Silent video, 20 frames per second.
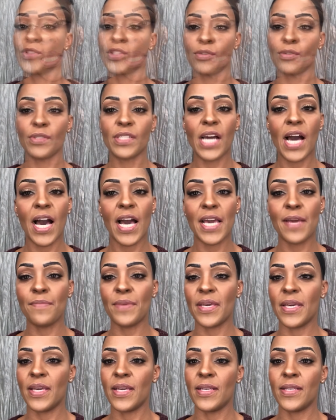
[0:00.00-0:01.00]
So
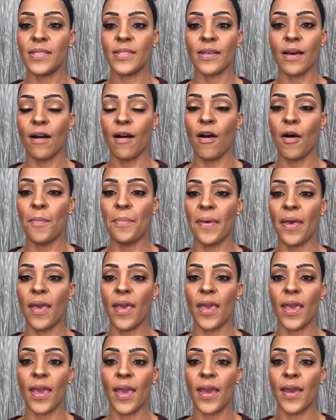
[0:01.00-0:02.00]
time is up
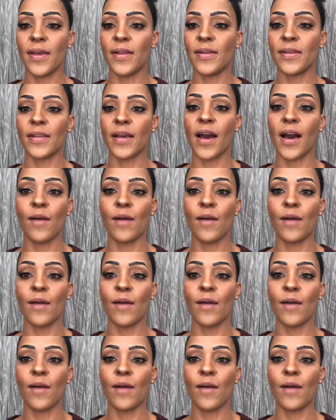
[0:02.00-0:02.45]
and